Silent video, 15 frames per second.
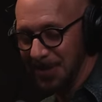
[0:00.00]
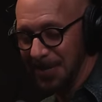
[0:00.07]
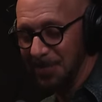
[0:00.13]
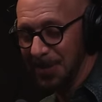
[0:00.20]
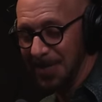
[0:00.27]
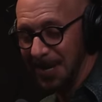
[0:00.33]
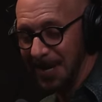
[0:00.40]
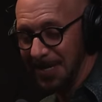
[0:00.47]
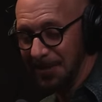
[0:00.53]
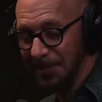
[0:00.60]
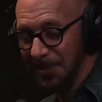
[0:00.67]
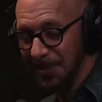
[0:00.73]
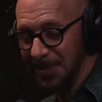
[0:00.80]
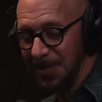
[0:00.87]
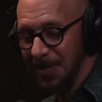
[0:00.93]
But but the idea
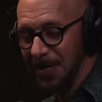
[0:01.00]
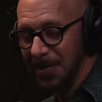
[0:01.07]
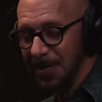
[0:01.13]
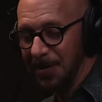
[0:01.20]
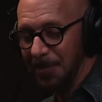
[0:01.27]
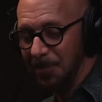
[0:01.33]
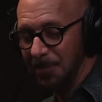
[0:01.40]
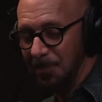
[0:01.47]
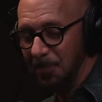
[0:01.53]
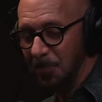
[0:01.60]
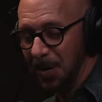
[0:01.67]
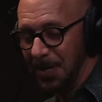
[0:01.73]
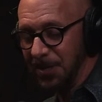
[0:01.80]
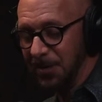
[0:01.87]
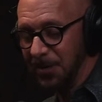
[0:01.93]
was,
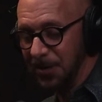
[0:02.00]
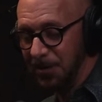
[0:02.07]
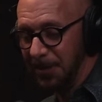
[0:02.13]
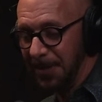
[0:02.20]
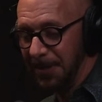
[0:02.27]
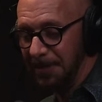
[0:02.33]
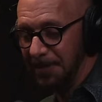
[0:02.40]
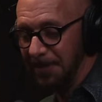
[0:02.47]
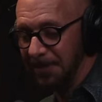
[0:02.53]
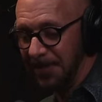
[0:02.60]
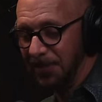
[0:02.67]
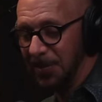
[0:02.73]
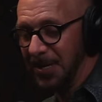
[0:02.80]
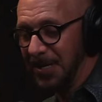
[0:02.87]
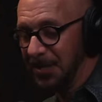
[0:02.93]
what are you doing
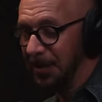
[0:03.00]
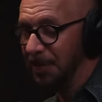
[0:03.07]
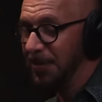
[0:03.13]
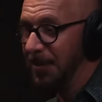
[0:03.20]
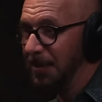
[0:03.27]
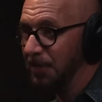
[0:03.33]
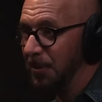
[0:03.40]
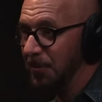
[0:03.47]
if you had a year left to live?